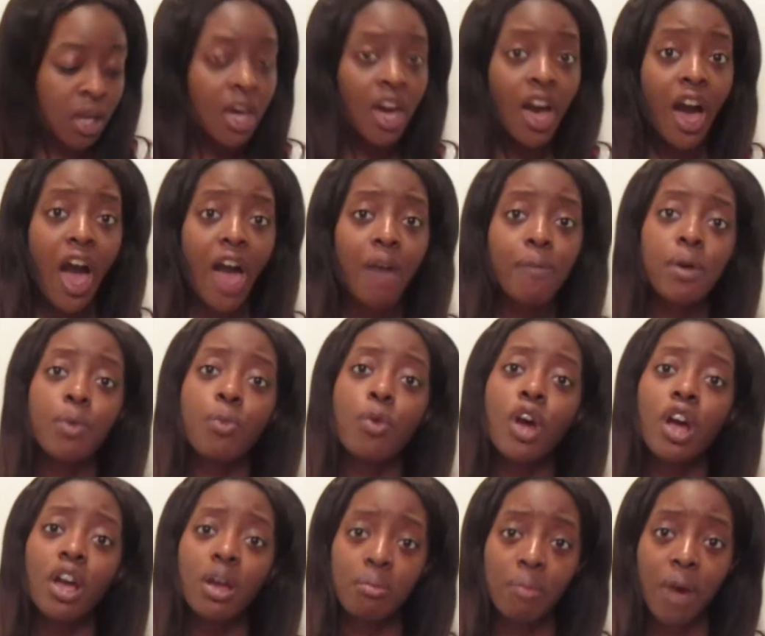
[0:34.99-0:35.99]
I've been
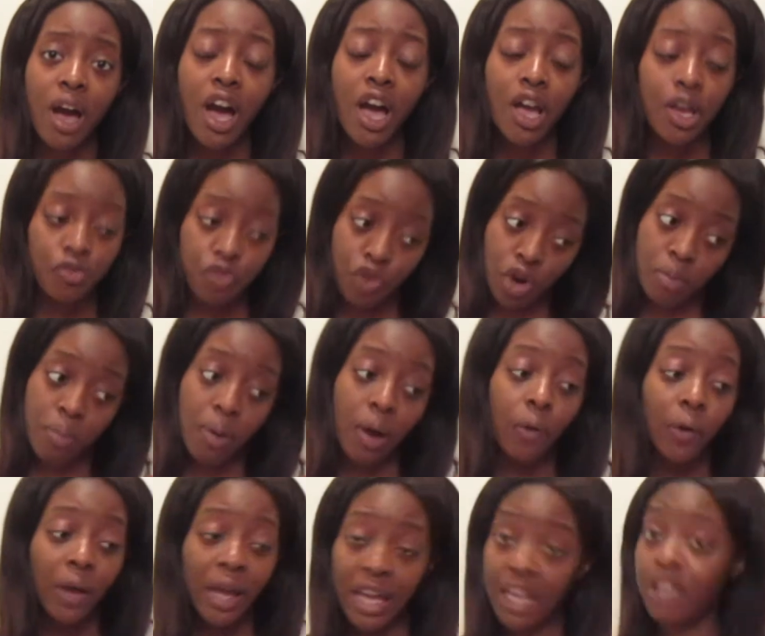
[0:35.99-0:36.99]
wearing mine for
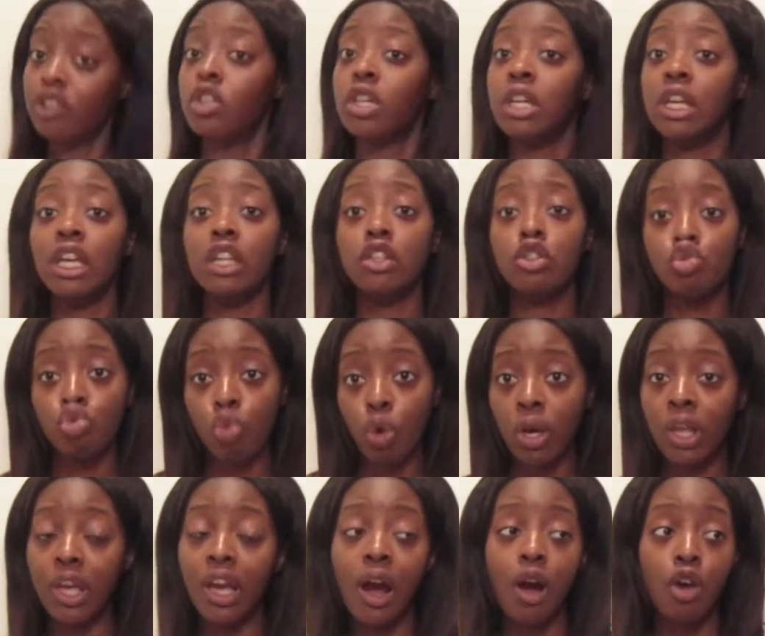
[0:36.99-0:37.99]
about 18 to
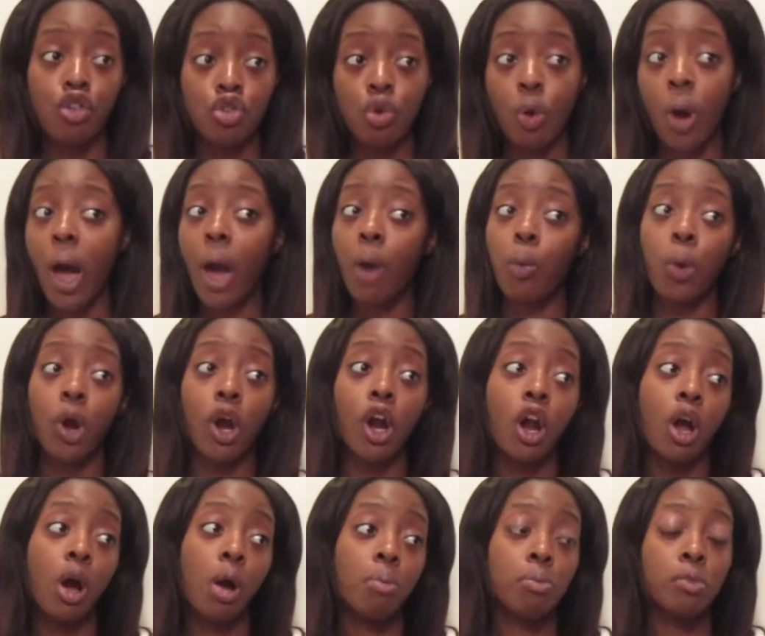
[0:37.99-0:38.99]
20 hours. So I wear
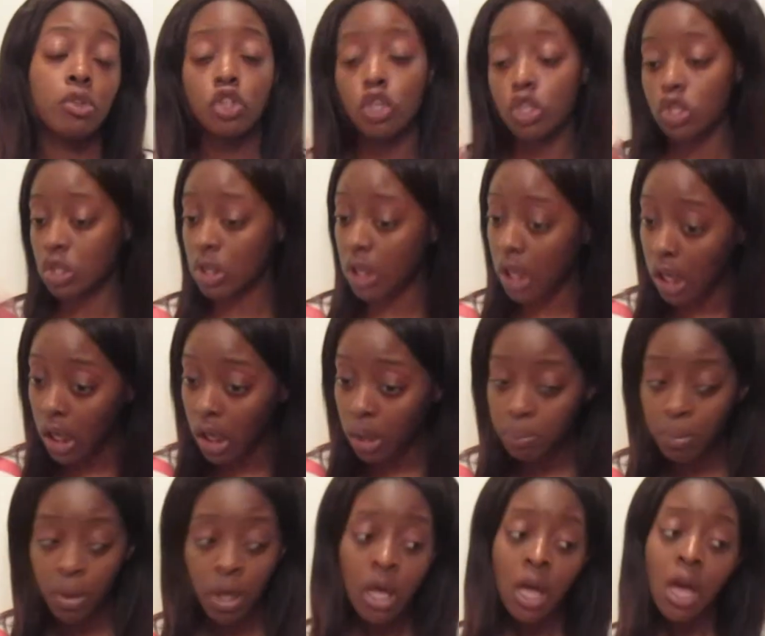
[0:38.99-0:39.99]
them to sleep,
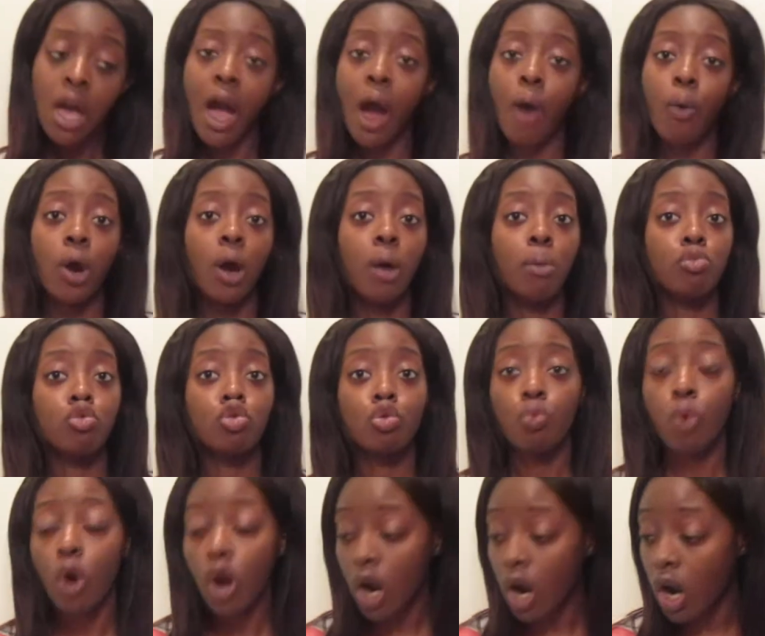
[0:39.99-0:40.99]
I wear them to
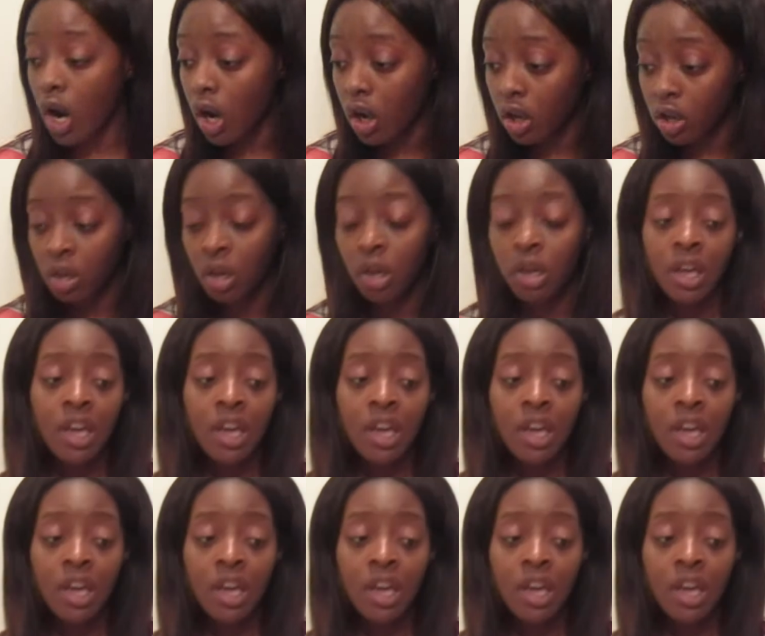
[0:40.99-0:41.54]
work.